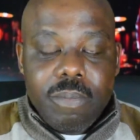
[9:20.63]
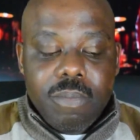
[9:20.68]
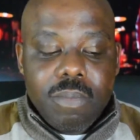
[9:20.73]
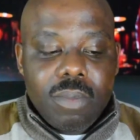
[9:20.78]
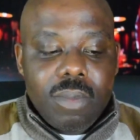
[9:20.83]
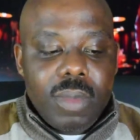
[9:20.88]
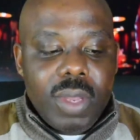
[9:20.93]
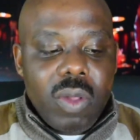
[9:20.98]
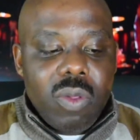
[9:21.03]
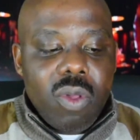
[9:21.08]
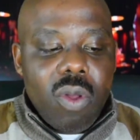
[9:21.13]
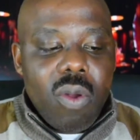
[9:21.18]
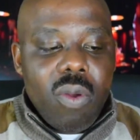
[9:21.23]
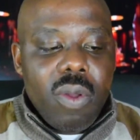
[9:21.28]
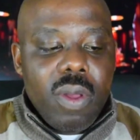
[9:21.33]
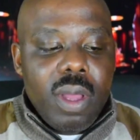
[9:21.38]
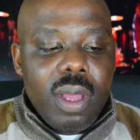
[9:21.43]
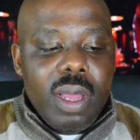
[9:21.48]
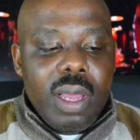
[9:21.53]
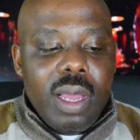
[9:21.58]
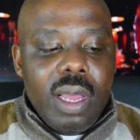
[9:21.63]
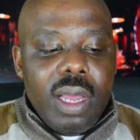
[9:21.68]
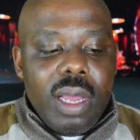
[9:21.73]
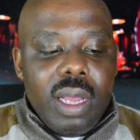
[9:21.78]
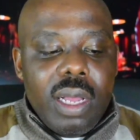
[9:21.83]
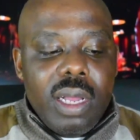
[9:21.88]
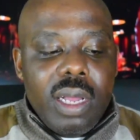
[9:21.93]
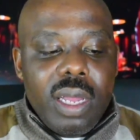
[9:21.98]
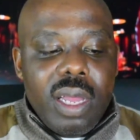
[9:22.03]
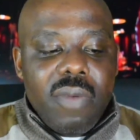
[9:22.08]
So
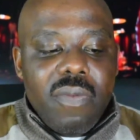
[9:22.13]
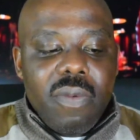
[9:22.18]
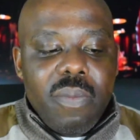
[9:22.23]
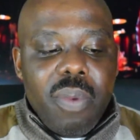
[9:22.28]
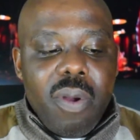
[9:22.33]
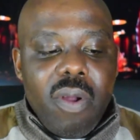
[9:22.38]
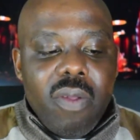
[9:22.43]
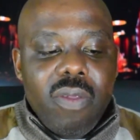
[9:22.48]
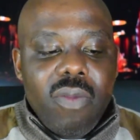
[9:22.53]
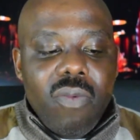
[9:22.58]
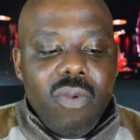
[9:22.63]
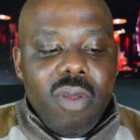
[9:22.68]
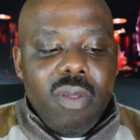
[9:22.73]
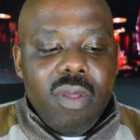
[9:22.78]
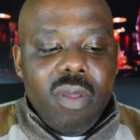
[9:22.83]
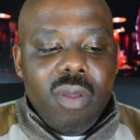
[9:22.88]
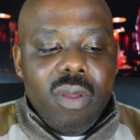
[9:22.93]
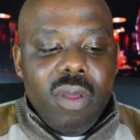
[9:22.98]
if a person was of